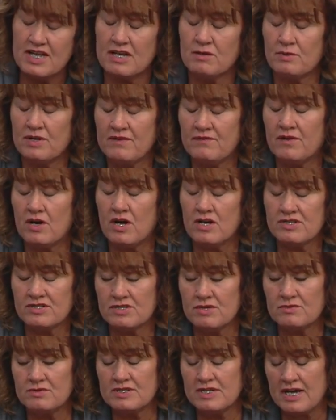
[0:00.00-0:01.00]
And we've
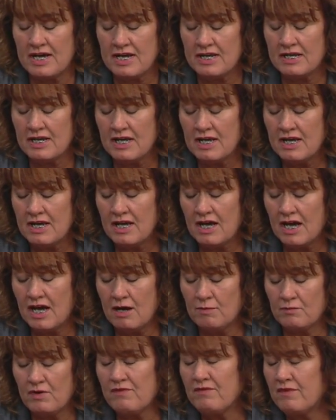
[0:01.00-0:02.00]
also done,
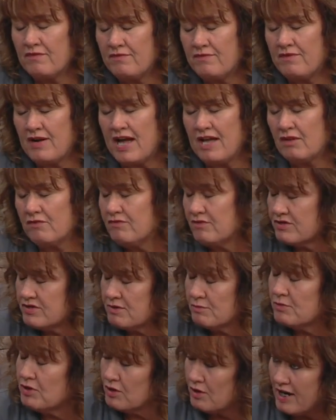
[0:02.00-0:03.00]
um, we've filed for
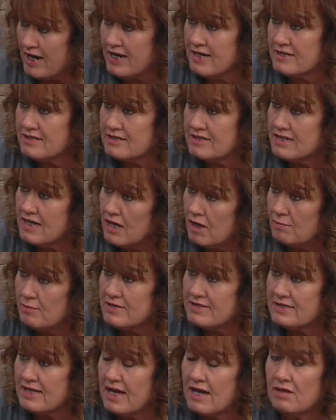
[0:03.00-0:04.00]
some grants to help
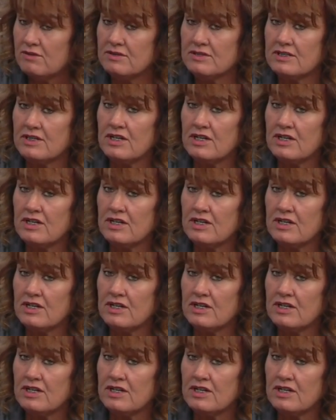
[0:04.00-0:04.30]
us out.